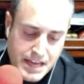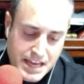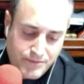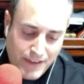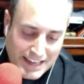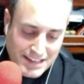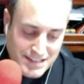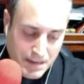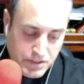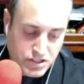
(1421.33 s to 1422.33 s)
If I can
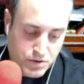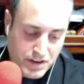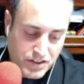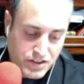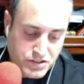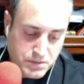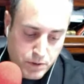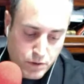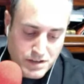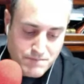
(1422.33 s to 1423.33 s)
demonstrate that the
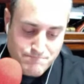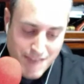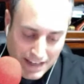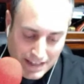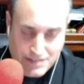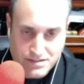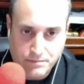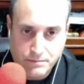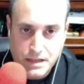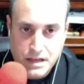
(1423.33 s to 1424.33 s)
supposed
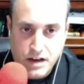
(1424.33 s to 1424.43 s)
mechanism